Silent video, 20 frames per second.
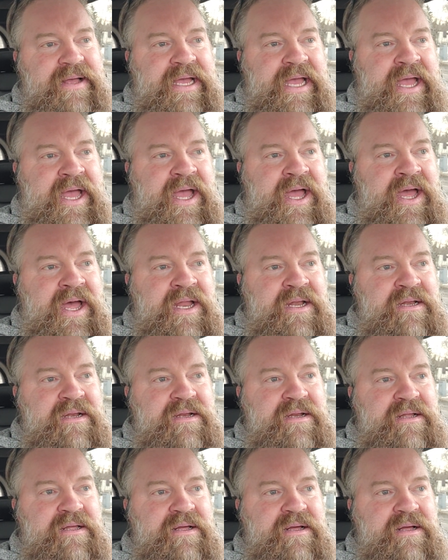and
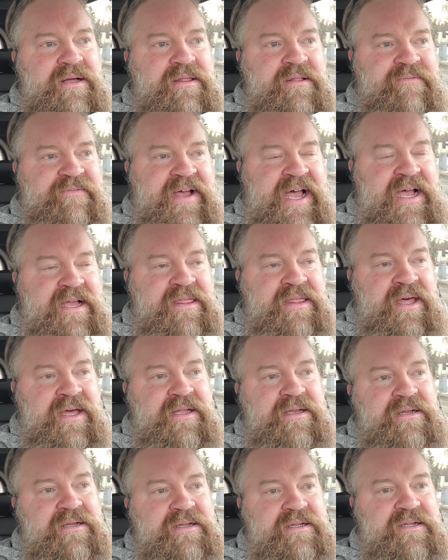the fact
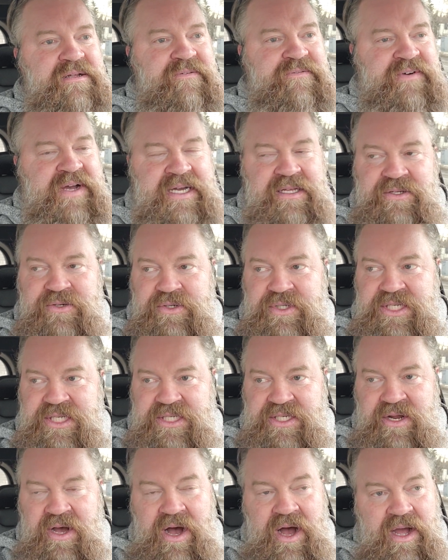that Pfizer's
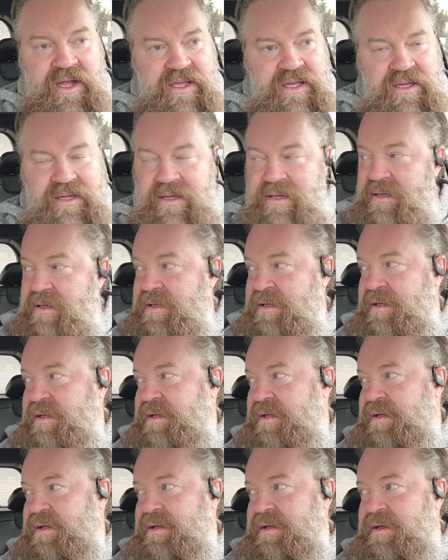stock,
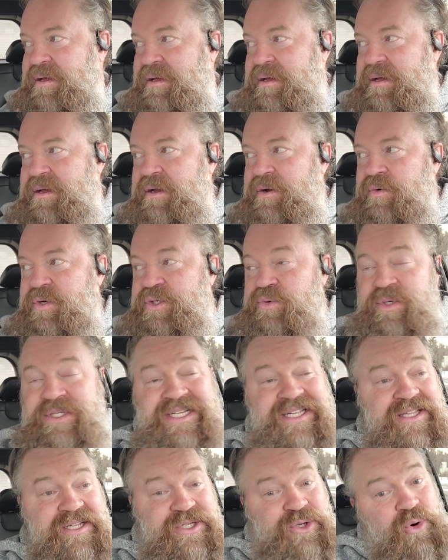which
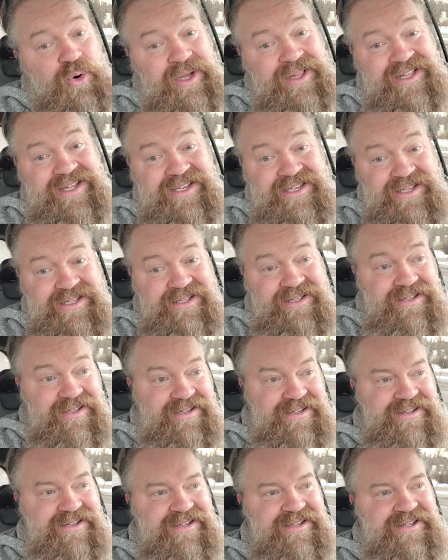was in the toilet
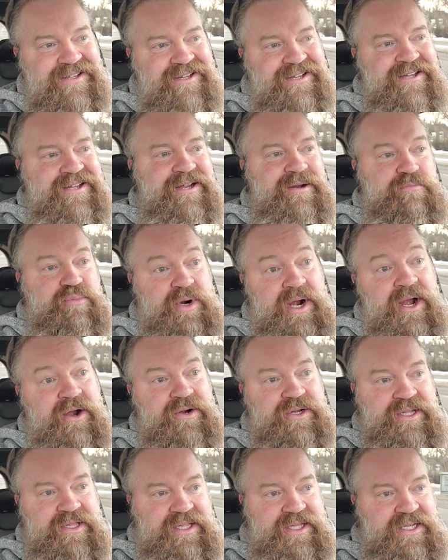
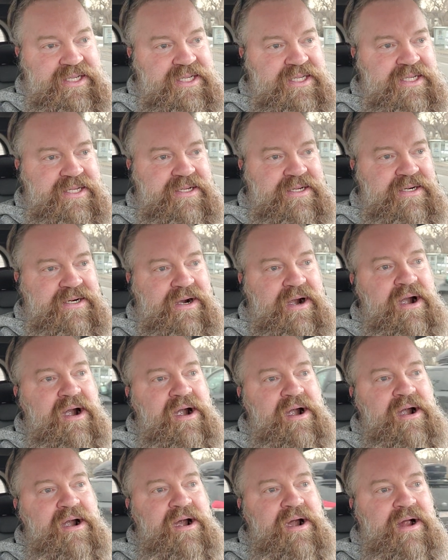prior to this,
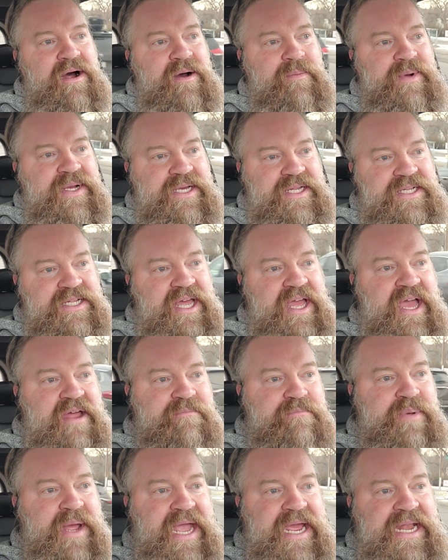because they
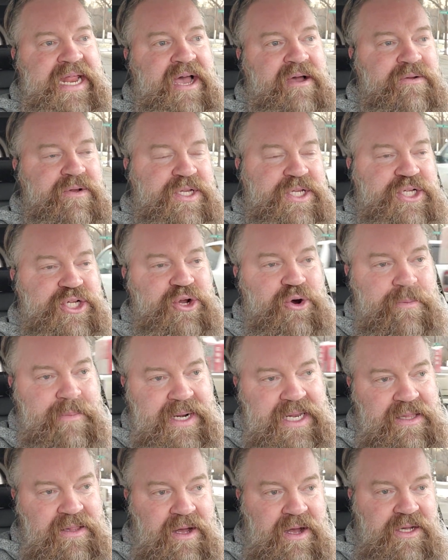had paid out so
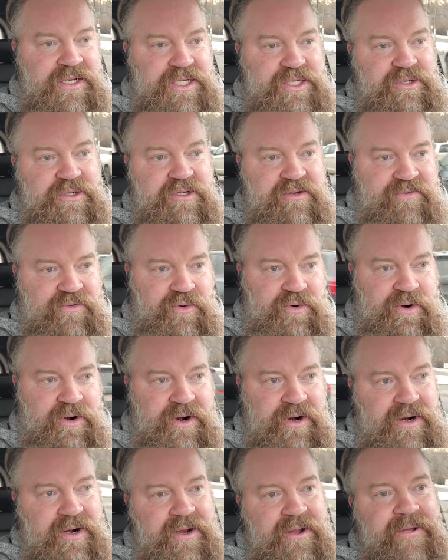many lawsuits
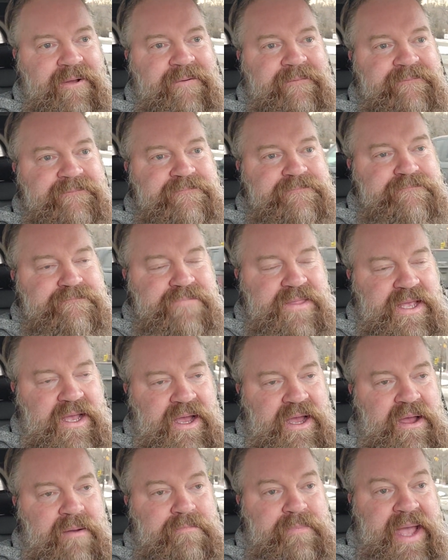for
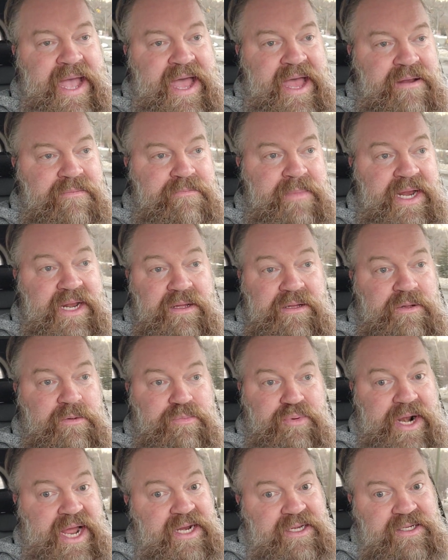bad medical
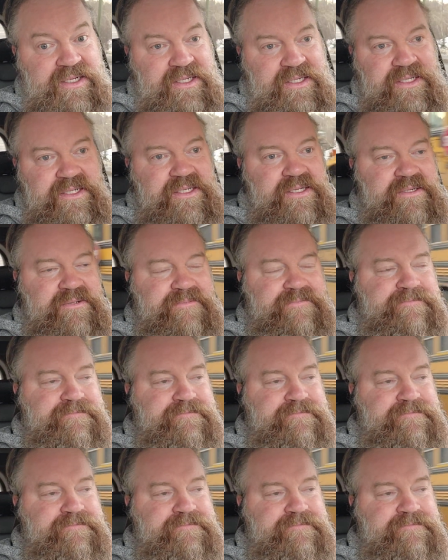practices,